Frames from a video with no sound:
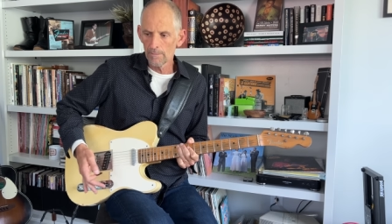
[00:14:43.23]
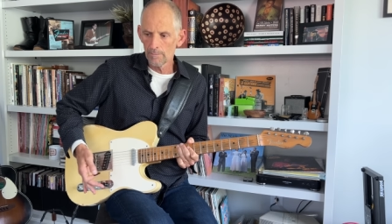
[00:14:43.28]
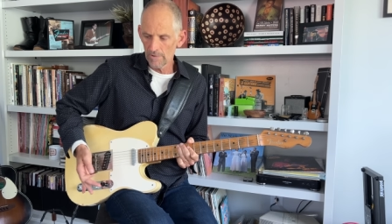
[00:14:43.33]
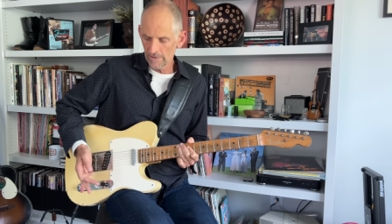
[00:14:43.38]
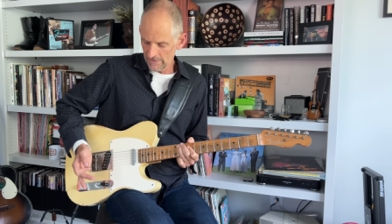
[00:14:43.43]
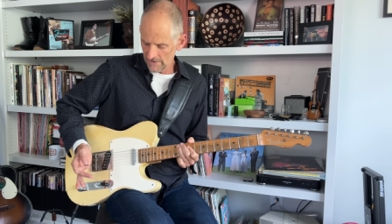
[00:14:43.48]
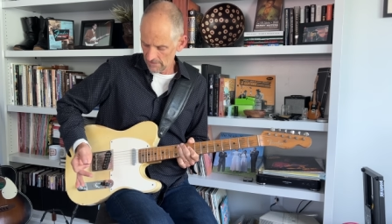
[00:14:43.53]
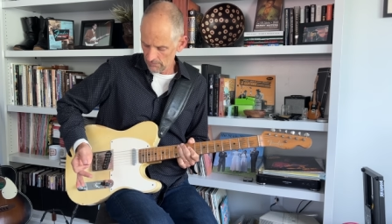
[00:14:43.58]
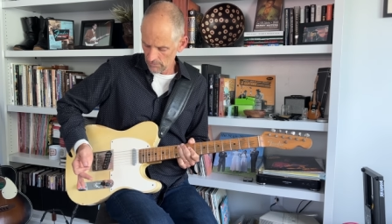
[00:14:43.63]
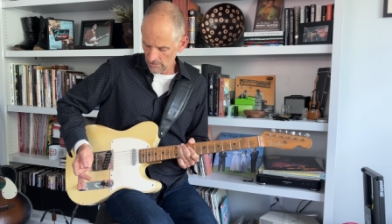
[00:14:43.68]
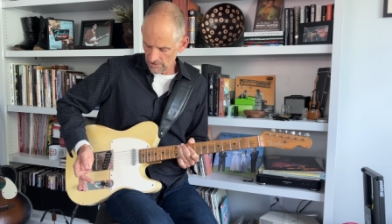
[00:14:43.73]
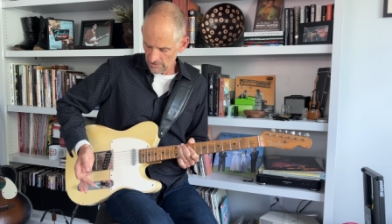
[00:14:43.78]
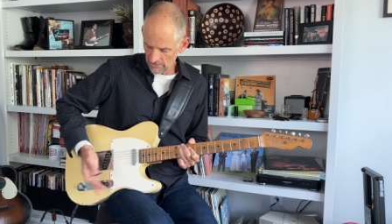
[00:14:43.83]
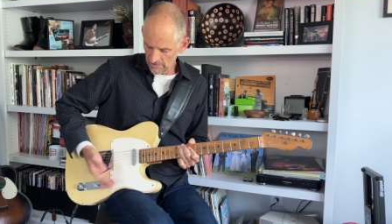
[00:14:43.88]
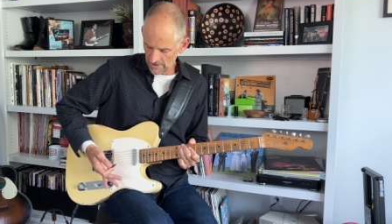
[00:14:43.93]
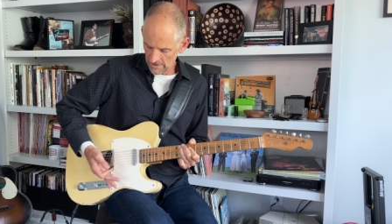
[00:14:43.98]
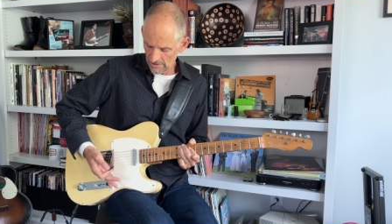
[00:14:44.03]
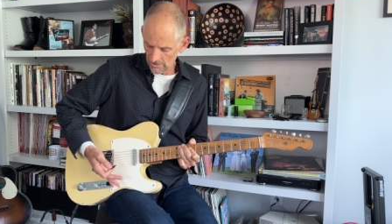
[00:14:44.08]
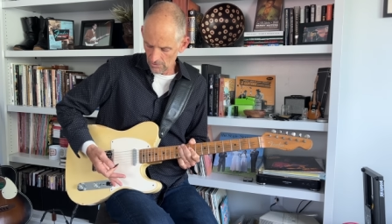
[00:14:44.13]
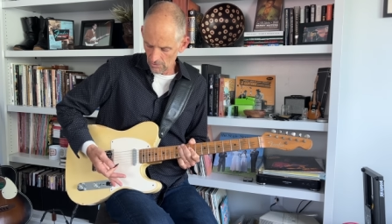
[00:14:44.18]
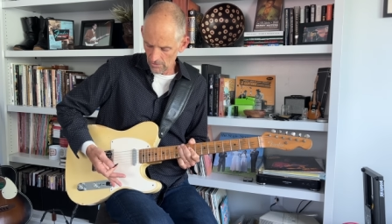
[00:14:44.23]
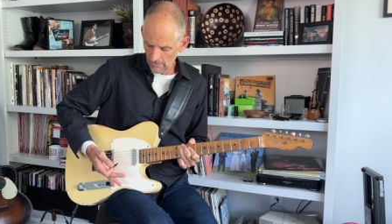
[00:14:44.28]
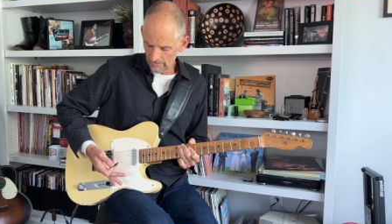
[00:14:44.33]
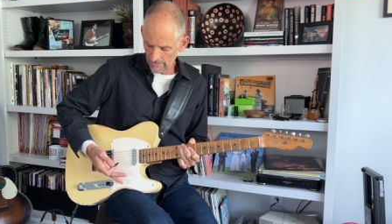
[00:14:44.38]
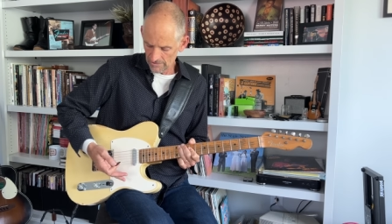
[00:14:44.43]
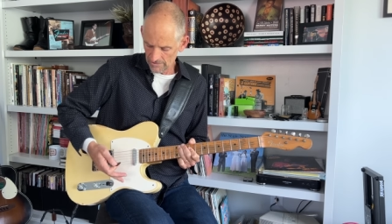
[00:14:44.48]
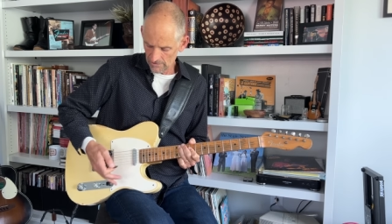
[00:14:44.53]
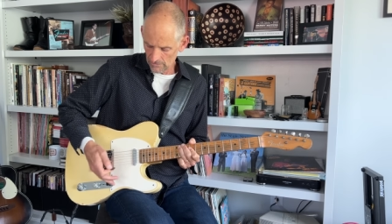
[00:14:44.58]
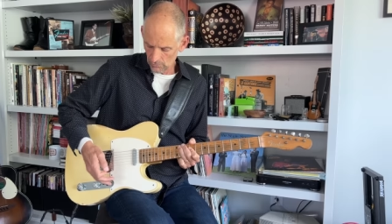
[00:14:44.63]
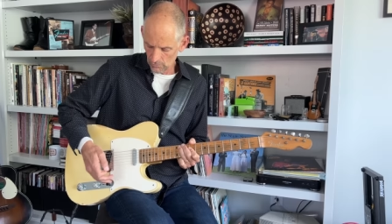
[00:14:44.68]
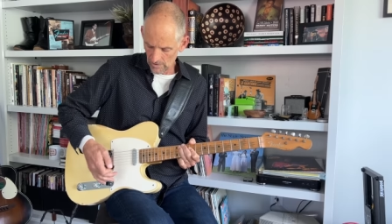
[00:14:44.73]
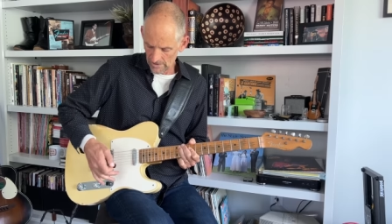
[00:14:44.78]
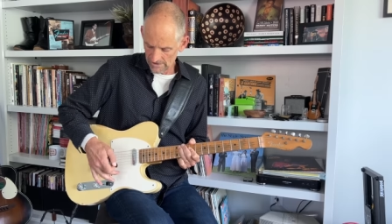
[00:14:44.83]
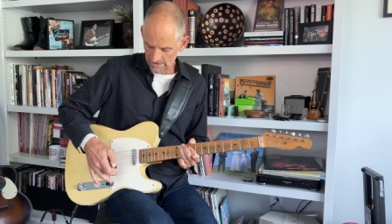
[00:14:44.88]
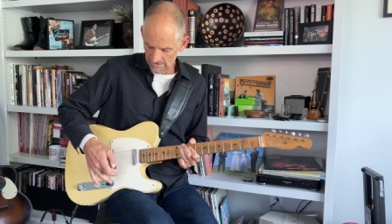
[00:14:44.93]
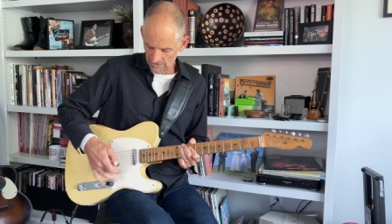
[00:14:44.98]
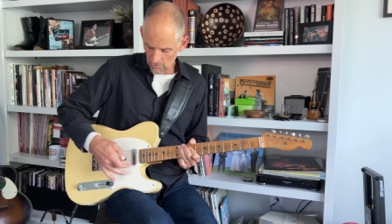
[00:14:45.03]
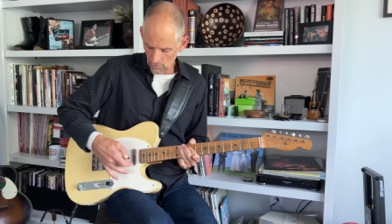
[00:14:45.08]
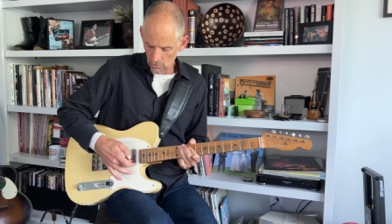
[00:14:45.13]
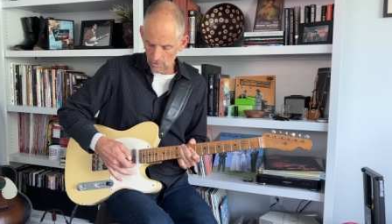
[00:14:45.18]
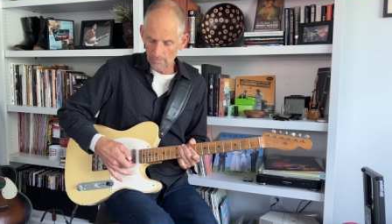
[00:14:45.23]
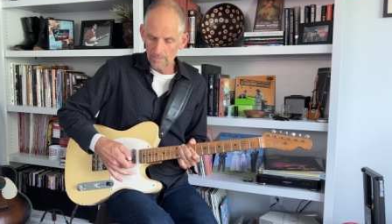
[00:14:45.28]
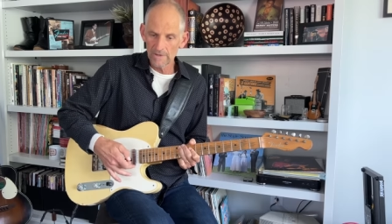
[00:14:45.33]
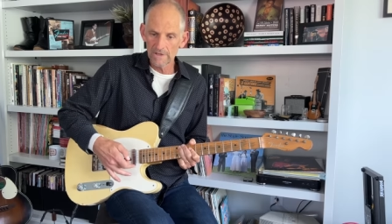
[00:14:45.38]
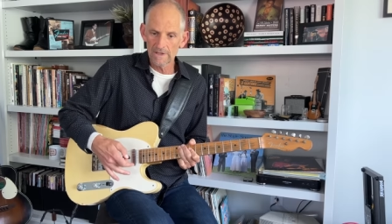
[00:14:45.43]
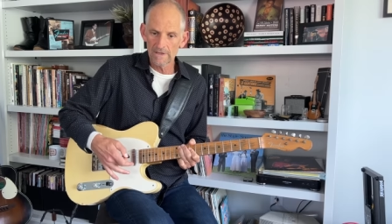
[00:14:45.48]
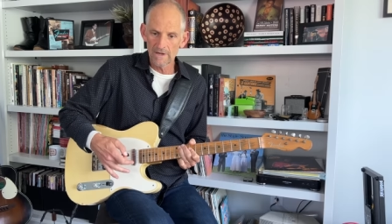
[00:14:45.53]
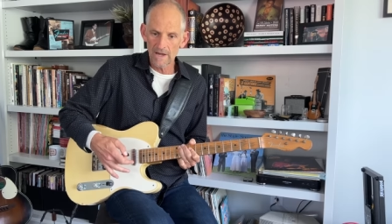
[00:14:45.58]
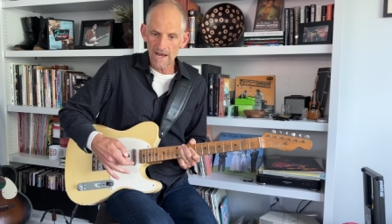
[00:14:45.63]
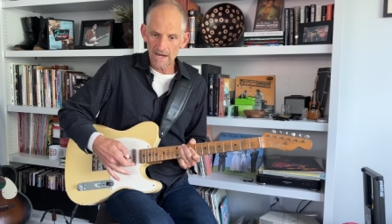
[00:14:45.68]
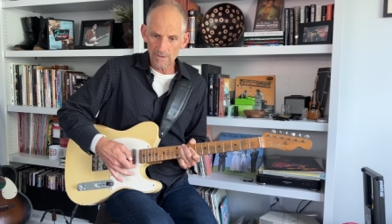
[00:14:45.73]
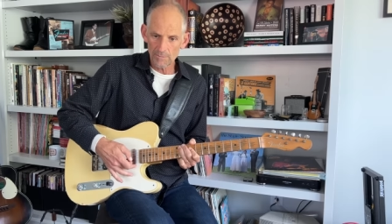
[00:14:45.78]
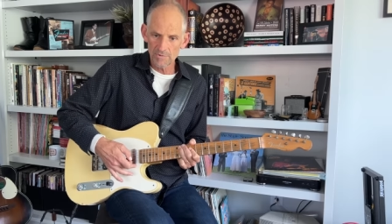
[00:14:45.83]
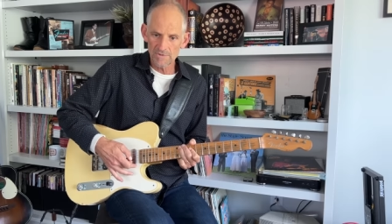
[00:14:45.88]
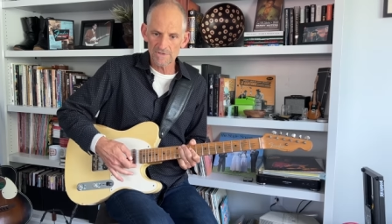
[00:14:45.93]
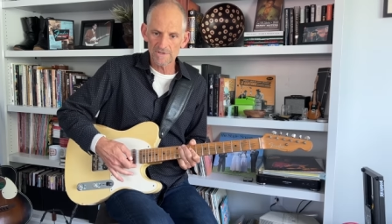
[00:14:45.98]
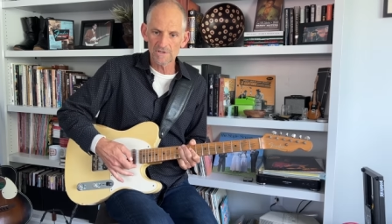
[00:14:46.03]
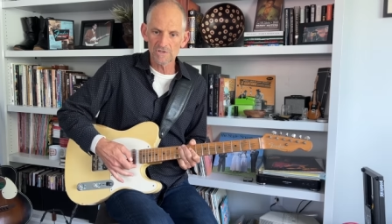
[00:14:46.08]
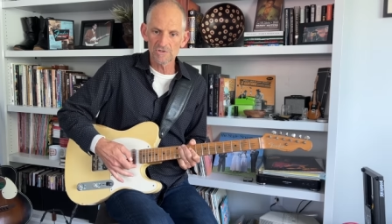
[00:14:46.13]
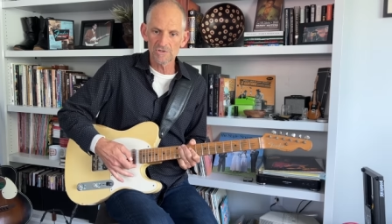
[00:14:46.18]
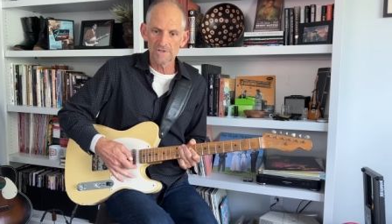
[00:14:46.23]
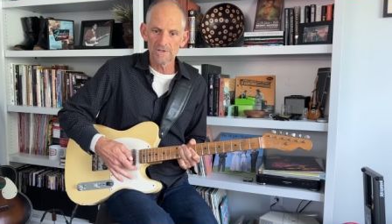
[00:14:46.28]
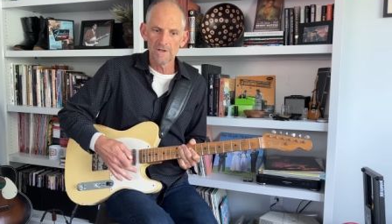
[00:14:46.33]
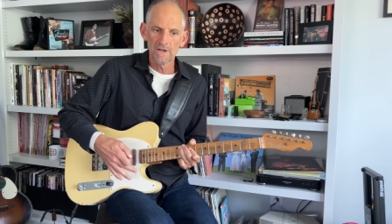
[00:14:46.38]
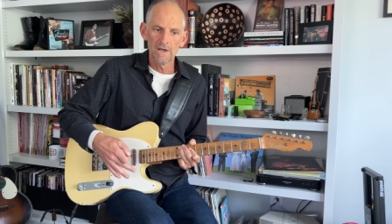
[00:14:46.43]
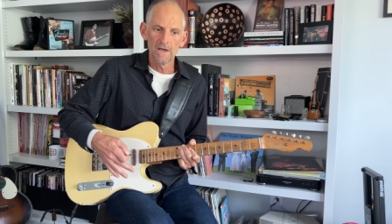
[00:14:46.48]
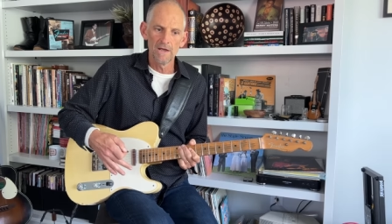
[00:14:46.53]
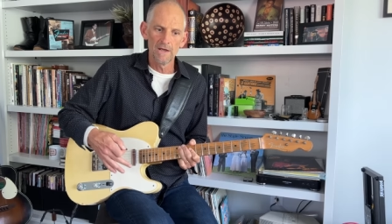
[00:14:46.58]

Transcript: But then when you hit it over to what is normally neck position,